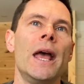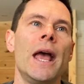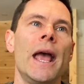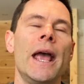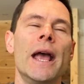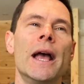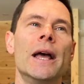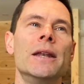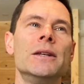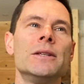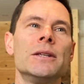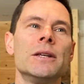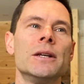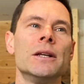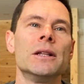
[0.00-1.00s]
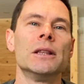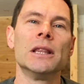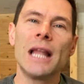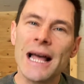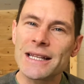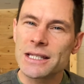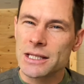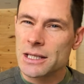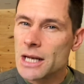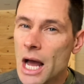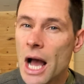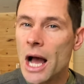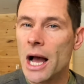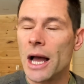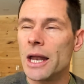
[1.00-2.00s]
And let's
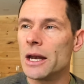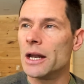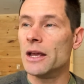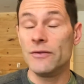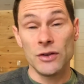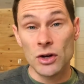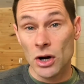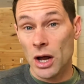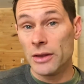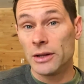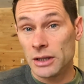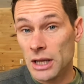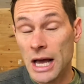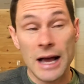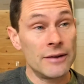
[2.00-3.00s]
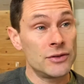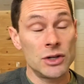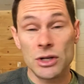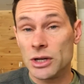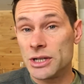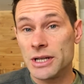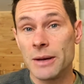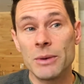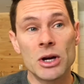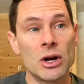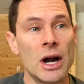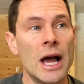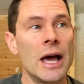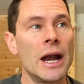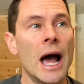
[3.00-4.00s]
not, if you're on the left or you're a
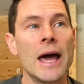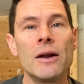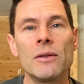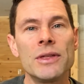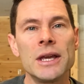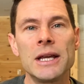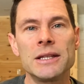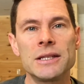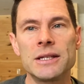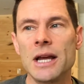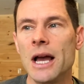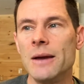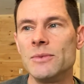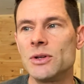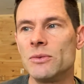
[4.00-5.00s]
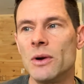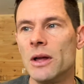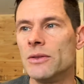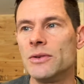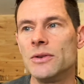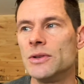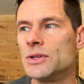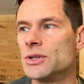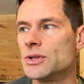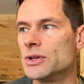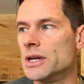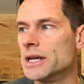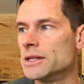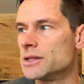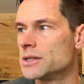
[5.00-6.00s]
Democrat, I don't think it's time to run through the
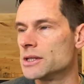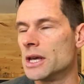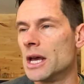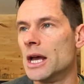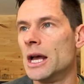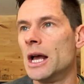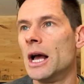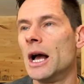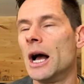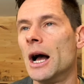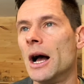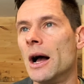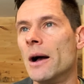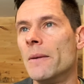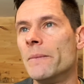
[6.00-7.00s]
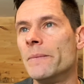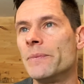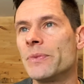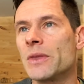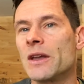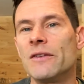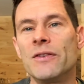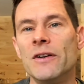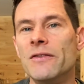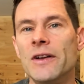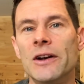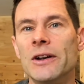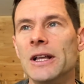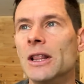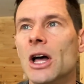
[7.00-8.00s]
streets for
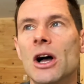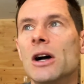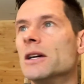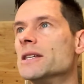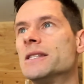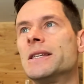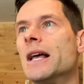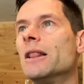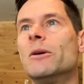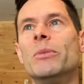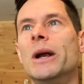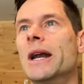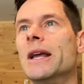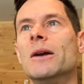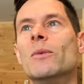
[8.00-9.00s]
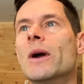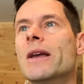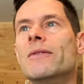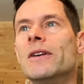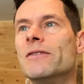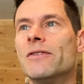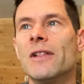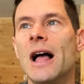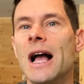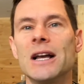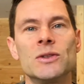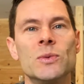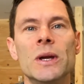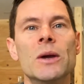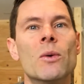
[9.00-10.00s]
very long, celebrating and waving
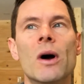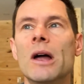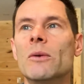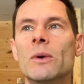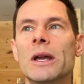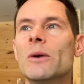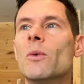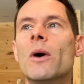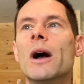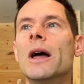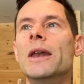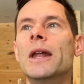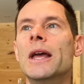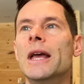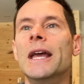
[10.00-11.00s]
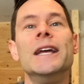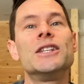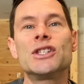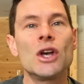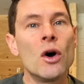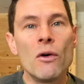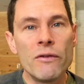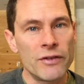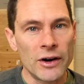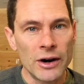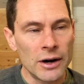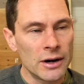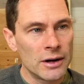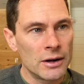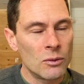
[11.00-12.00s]
flags. We won, we won. It's
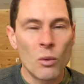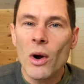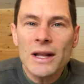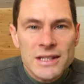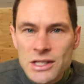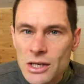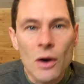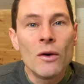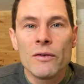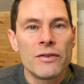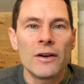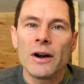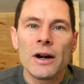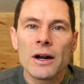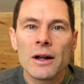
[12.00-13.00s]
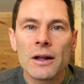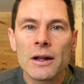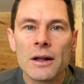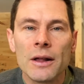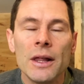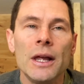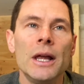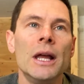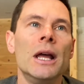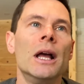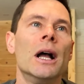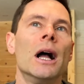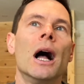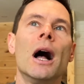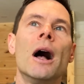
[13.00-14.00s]
over. What's over?
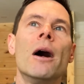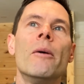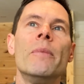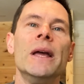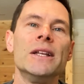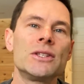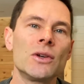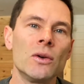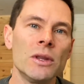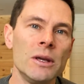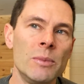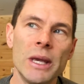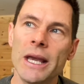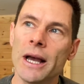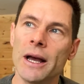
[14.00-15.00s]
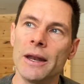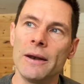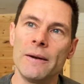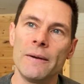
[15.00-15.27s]
It's only begun.